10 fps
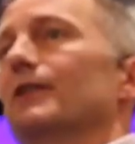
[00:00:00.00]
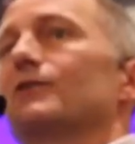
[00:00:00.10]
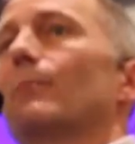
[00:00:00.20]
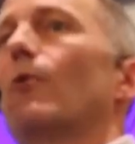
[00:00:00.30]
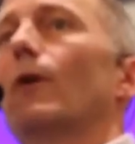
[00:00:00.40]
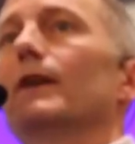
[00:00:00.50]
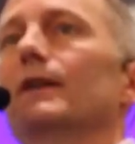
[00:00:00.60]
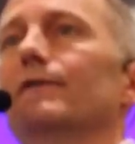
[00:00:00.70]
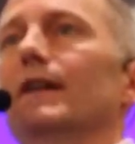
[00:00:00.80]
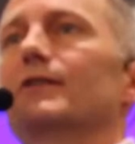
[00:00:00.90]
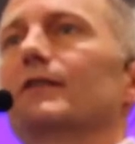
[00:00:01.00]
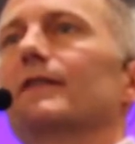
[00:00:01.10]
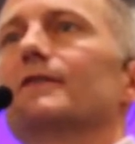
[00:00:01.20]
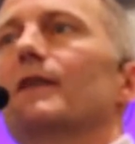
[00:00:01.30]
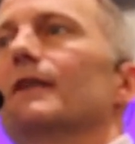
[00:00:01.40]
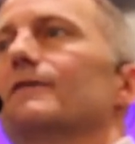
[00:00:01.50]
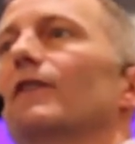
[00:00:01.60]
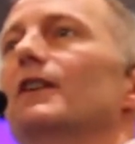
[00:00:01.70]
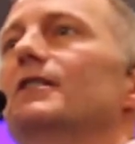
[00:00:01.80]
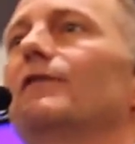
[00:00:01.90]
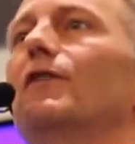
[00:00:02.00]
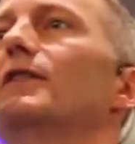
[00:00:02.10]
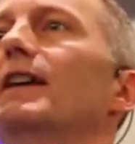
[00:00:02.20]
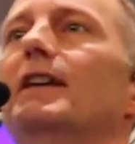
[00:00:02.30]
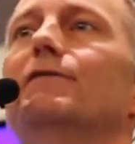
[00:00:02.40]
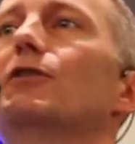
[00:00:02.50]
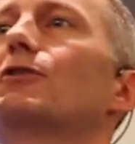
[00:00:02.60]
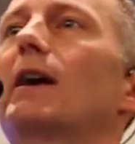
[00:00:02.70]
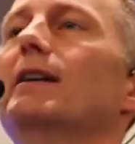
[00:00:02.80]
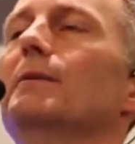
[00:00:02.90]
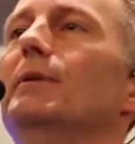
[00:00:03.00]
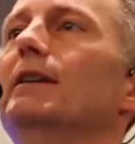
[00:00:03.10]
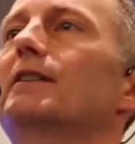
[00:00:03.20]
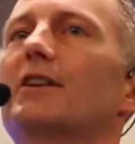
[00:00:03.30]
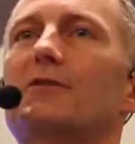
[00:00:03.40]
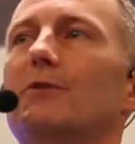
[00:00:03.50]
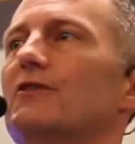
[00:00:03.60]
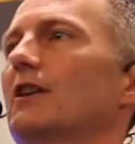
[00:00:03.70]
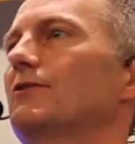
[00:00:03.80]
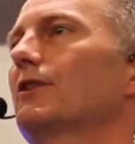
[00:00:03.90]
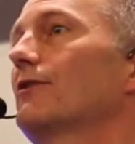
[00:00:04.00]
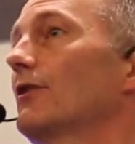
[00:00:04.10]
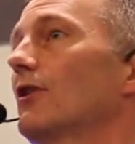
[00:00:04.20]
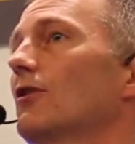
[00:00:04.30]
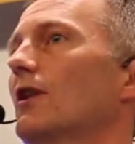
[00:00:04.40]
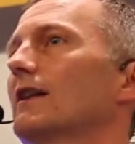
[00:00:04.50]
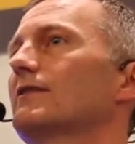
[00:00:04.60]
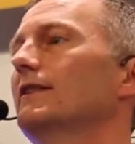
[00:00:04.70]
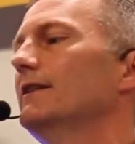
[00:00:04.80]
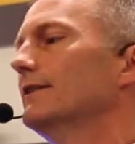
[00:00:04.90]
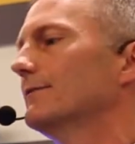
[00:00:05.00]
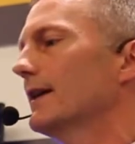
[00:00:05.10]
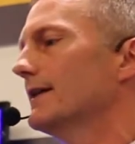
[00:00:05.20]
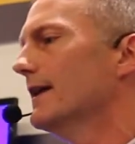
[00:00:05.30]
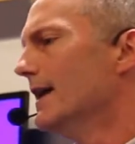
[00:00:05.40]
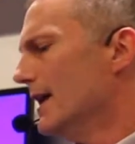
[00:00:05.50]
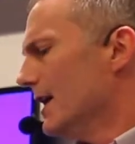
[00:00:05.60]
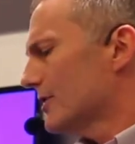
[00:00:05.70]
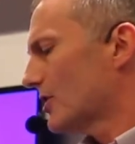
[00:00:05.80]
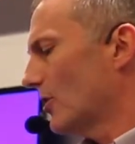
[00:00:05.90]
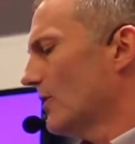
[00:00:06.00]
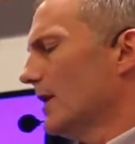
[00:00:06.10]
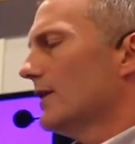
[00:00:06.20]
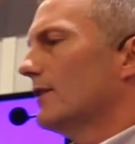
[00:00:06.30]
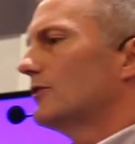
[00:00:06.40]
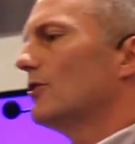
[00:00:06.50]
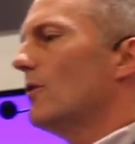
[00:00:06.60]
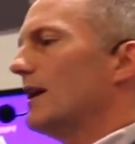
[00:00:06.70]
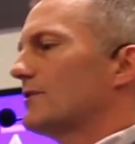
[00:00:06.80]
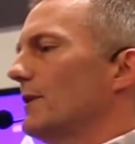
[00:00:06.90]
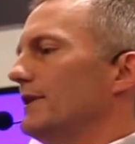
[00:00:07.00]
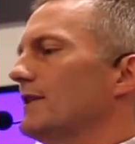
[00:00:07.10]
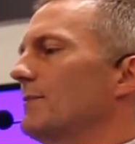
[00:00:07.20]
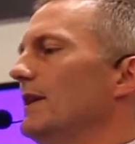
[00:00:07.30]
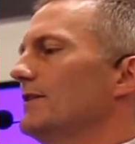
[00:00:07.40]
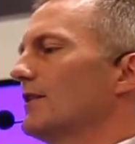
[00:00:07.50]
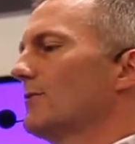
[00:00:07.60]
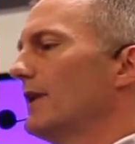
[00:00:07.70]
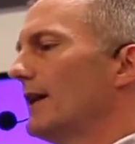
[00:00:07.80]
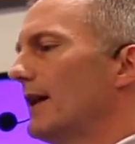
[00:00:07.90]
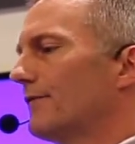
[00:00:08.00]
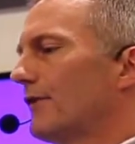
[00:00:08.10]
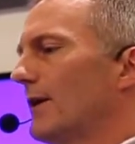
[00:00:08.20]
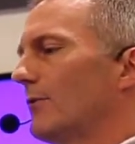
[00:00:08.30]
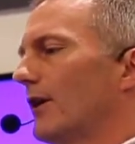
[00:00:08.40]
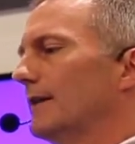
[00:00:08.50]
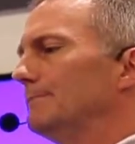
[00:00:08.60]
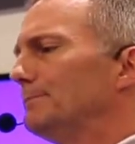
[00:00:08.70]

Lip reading: to support innovation. It's very different than if you're trying to be customer-centric or the low-cost leader, right? So to us, what this means is within our framework,